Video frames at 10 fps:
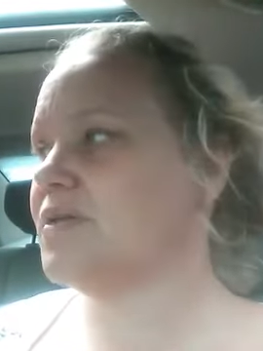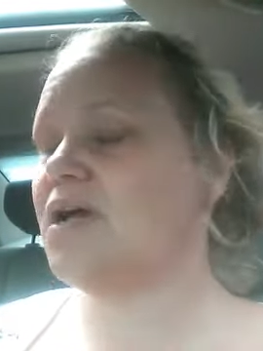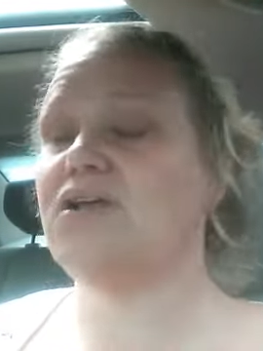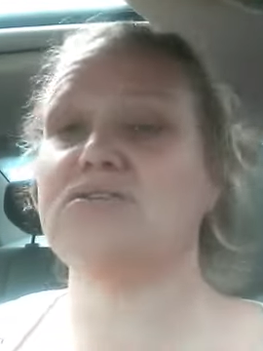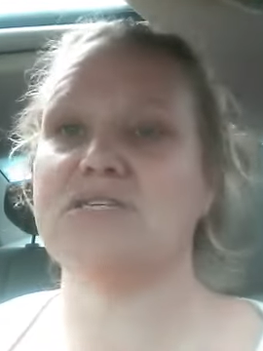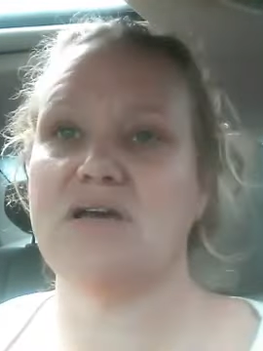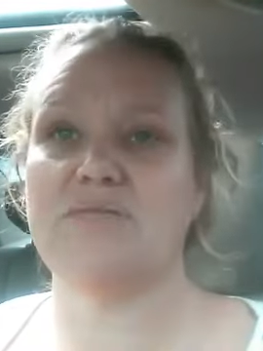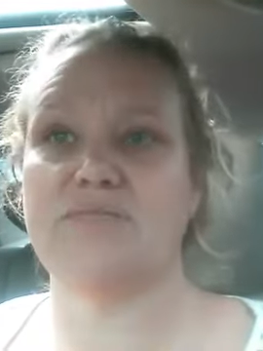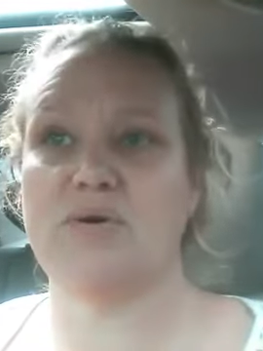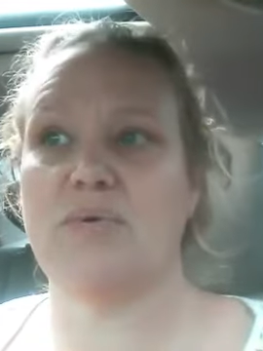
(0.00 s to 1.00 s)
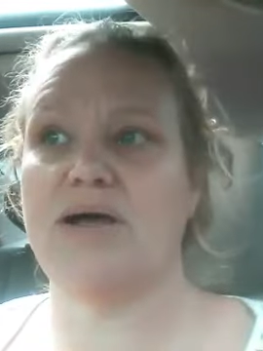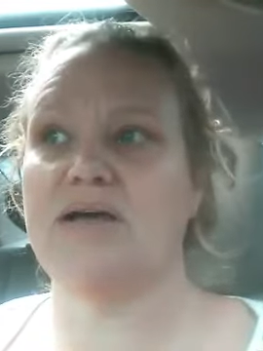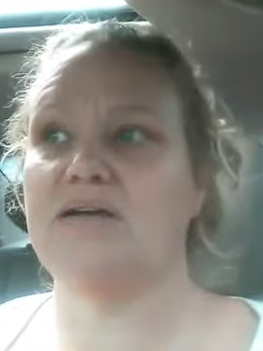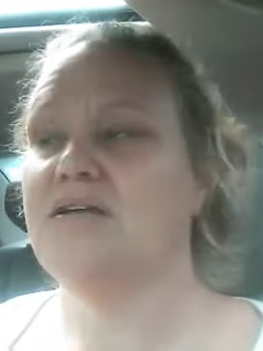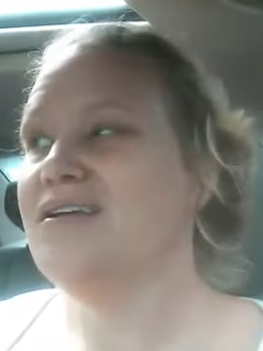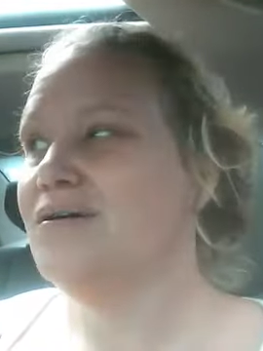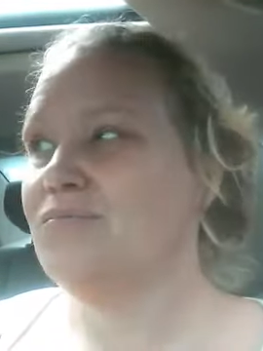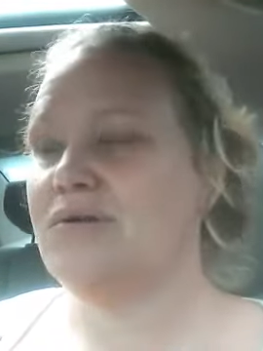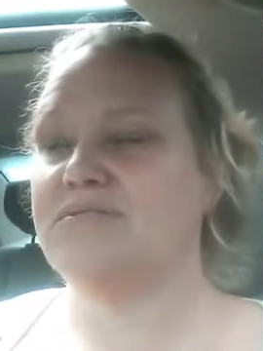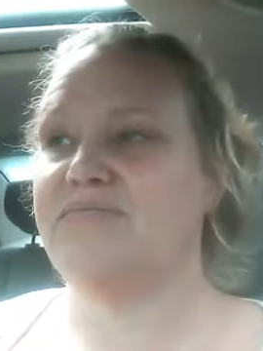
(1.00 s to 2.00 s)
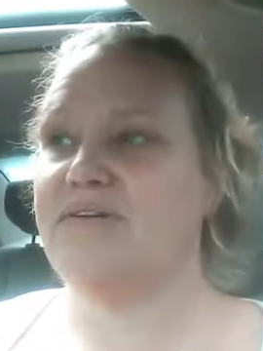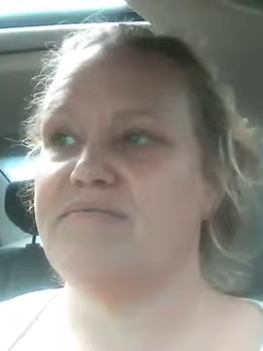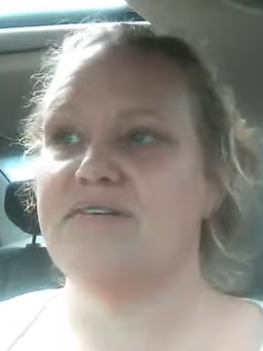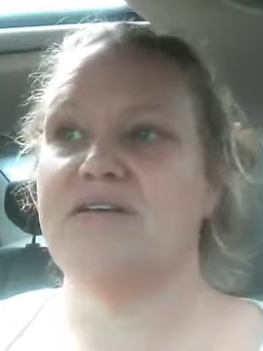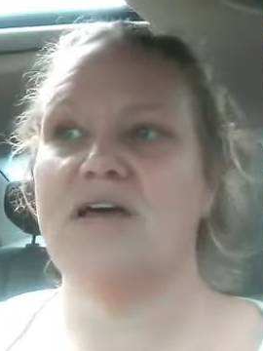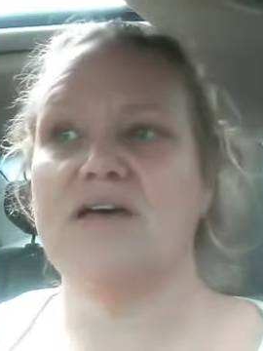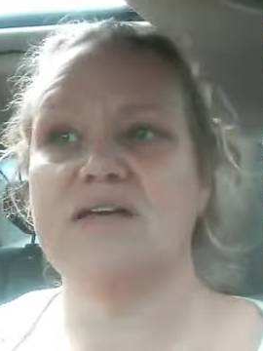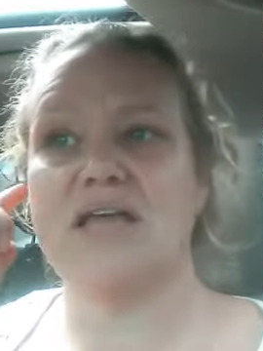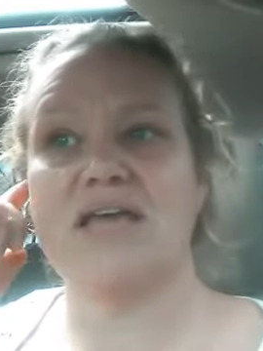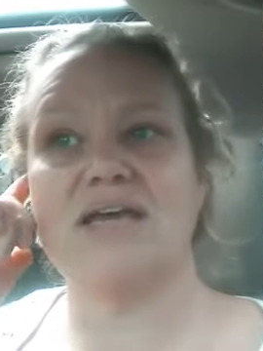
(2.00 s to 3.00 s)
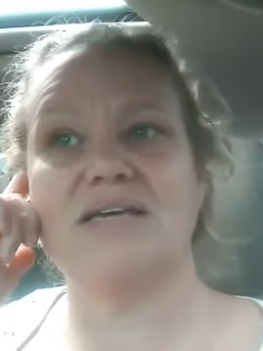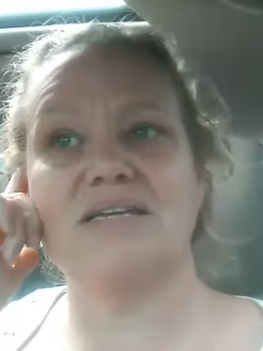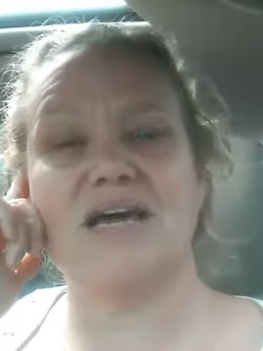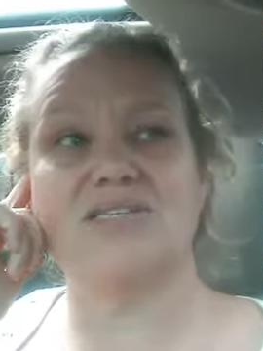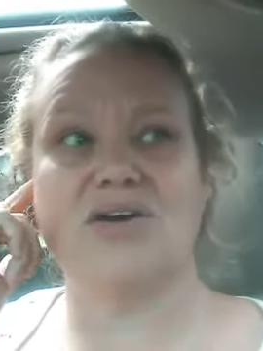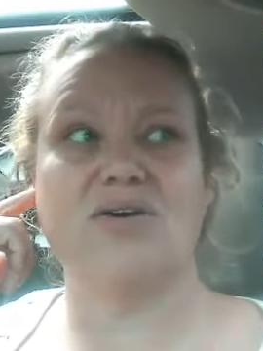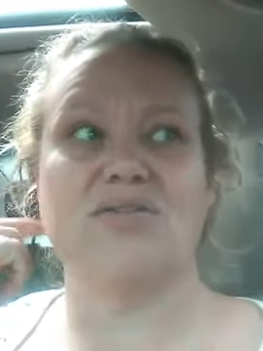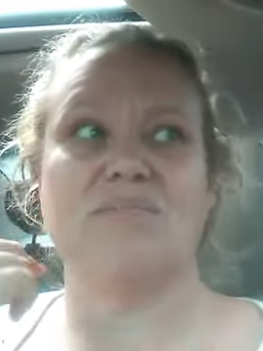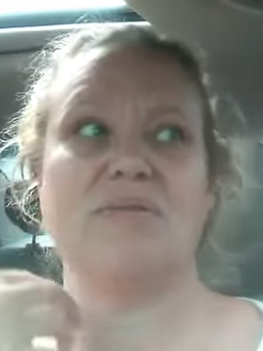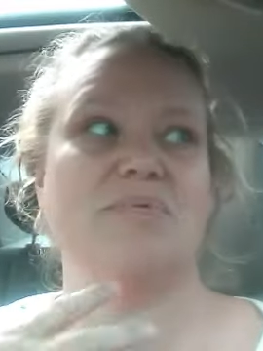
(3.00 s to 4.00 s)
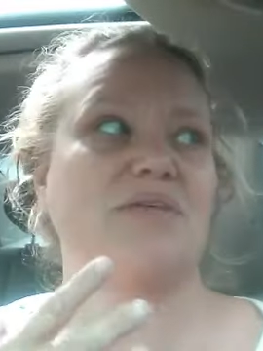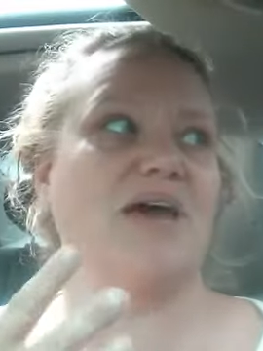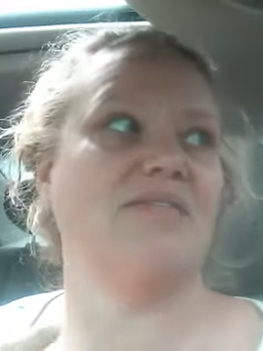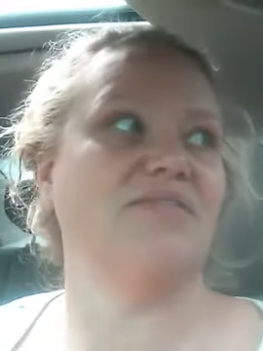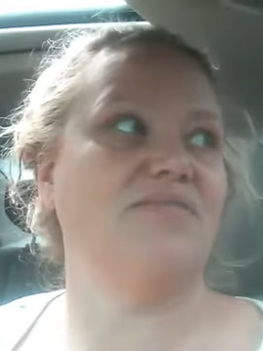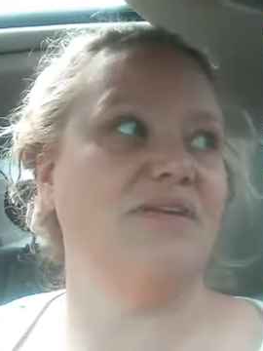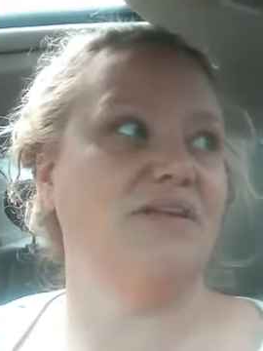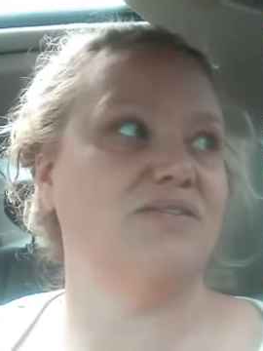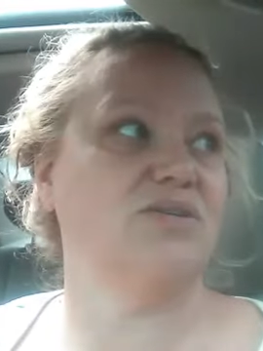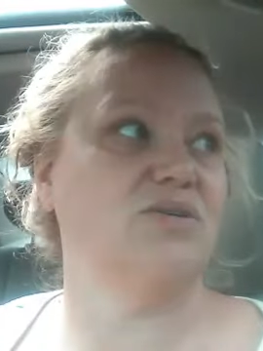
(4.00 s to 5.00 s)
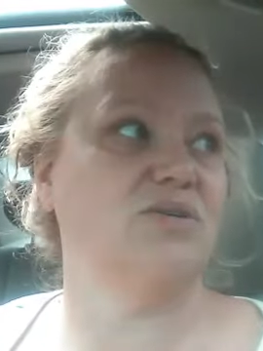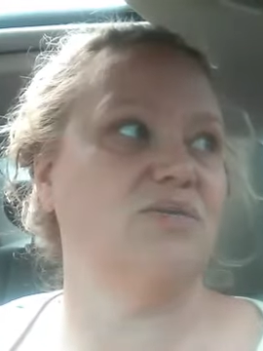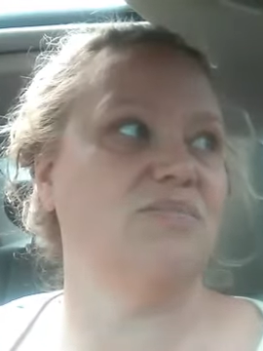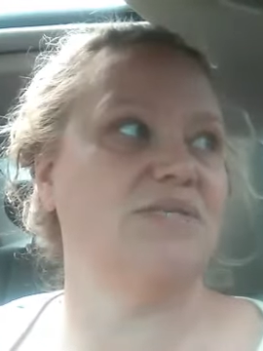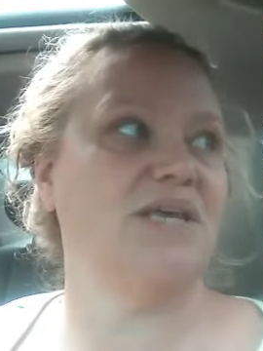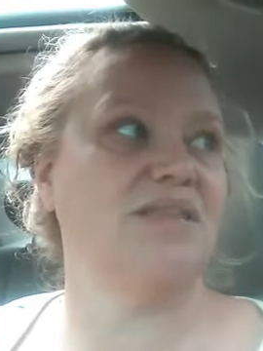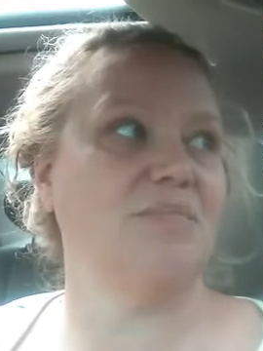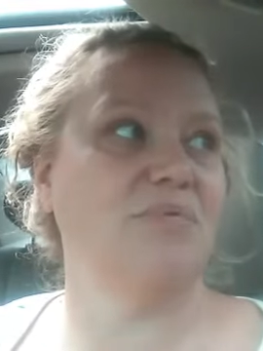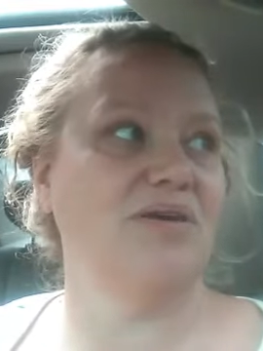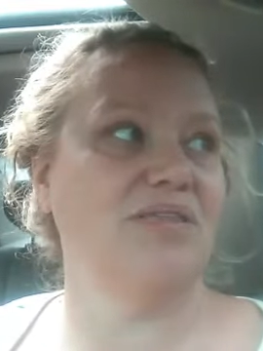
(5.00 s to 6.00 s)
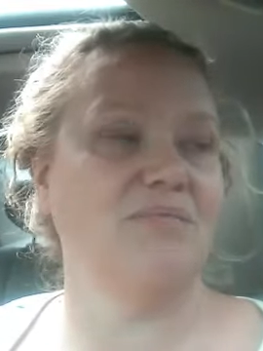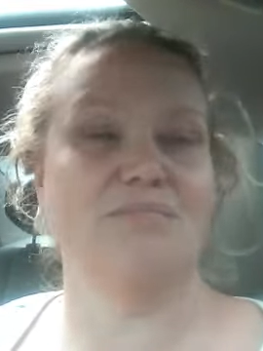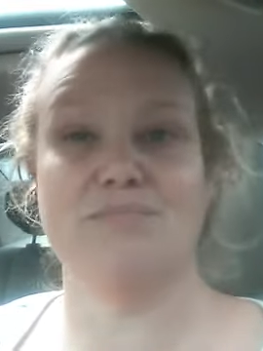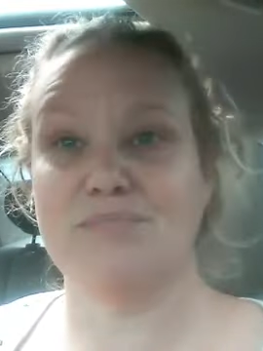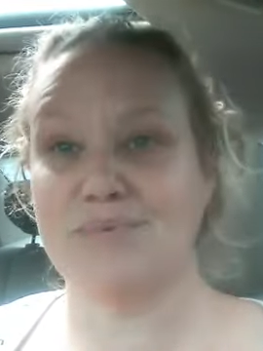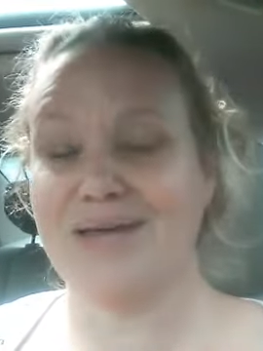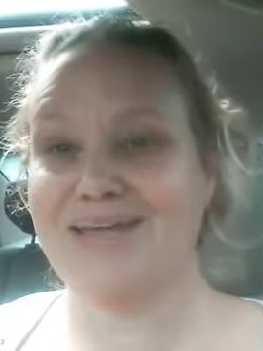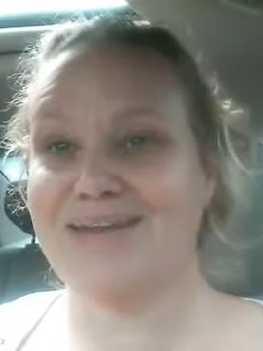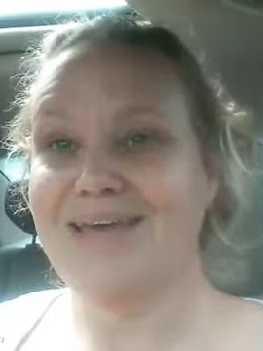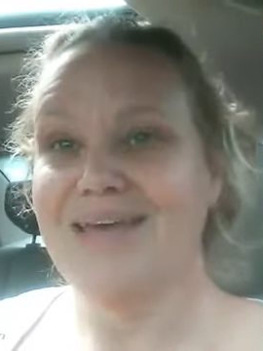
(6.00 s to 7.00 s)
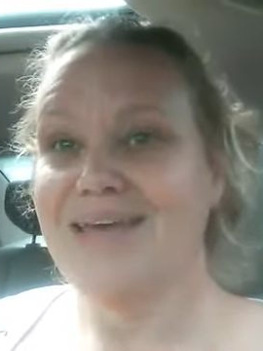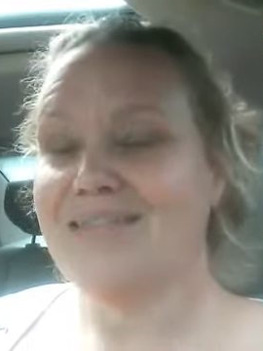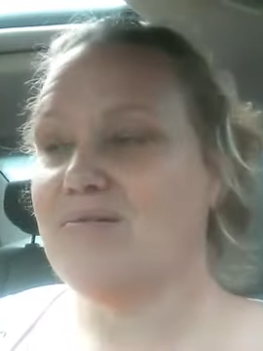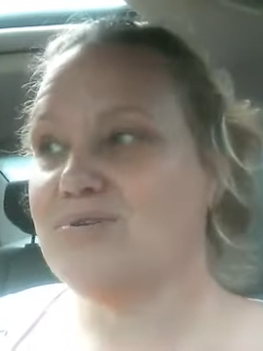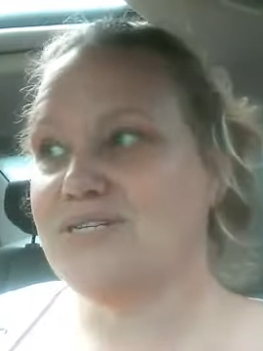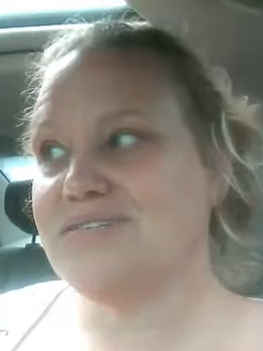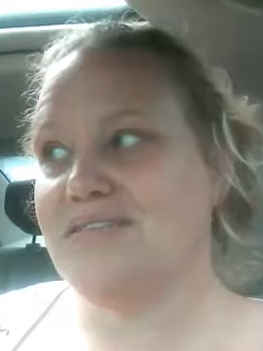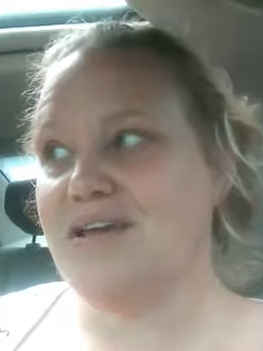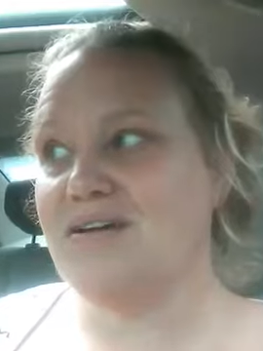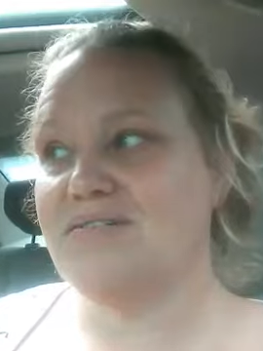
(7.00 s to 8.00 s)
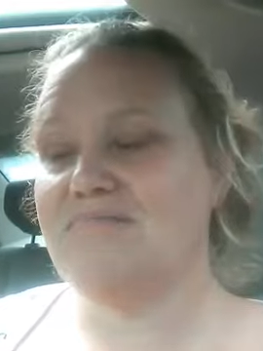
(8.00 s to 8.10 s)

nursing home for a while when I was very, very young, and I saw the people that had the feeding tubes and the breathing, and they were just there.